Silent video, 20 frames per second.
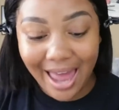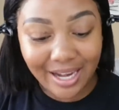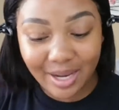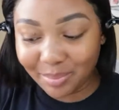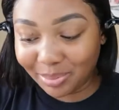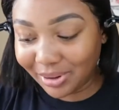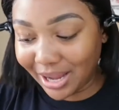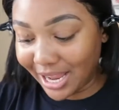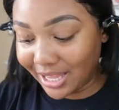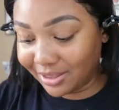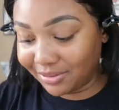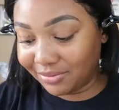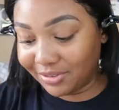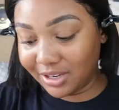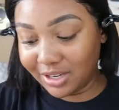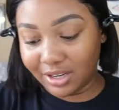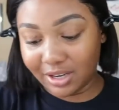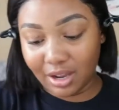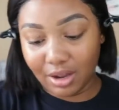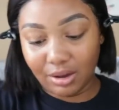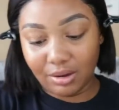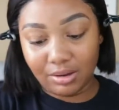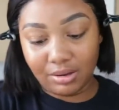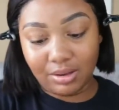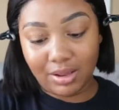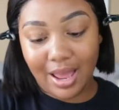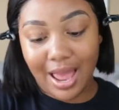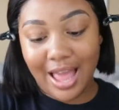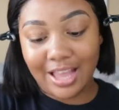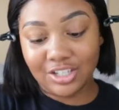I didn't play the video.
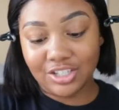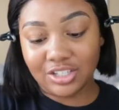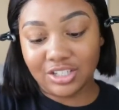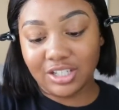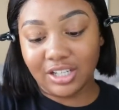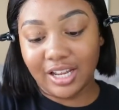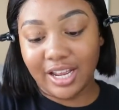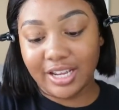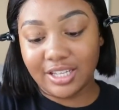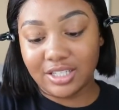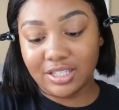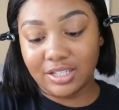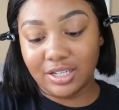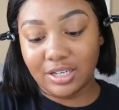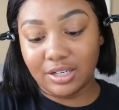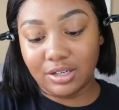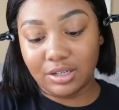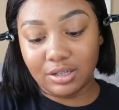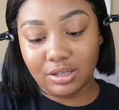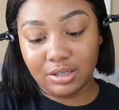I just glanced at it.